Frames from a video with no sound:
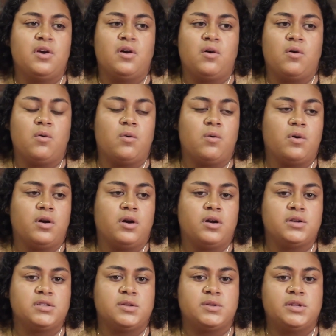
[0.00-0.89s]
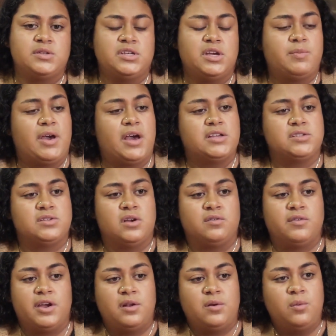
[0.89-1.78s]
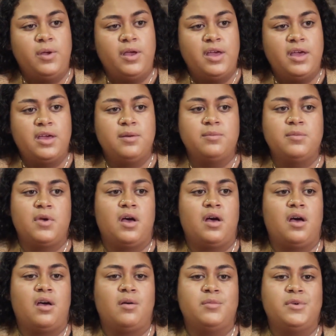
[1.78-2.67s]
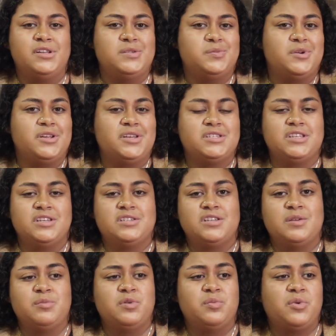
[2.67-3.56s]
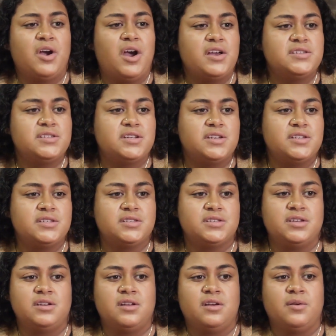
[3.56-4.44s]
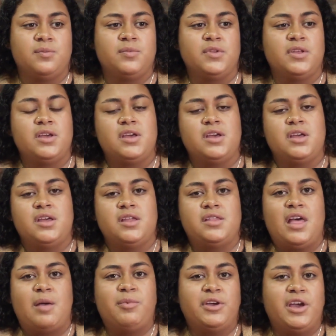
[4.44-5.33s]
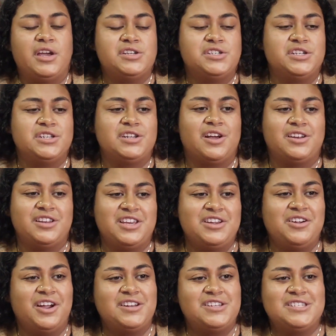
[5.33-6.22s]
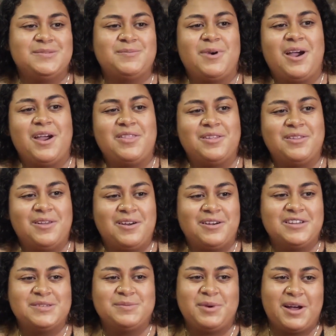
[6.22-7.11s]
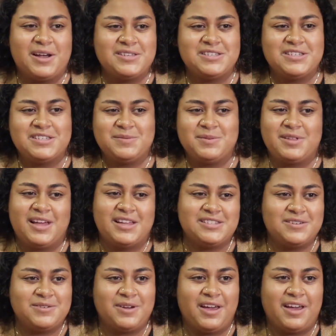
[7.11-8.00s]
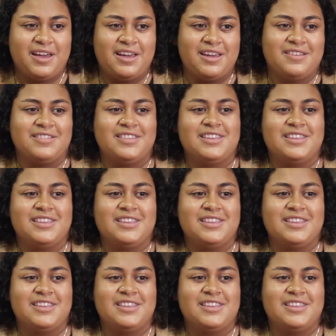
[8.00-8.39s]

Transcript: or sometimes you get passed along right away. But it's a pretty simple process. You know, the application on eGrants is probably the longest process, but that's okay.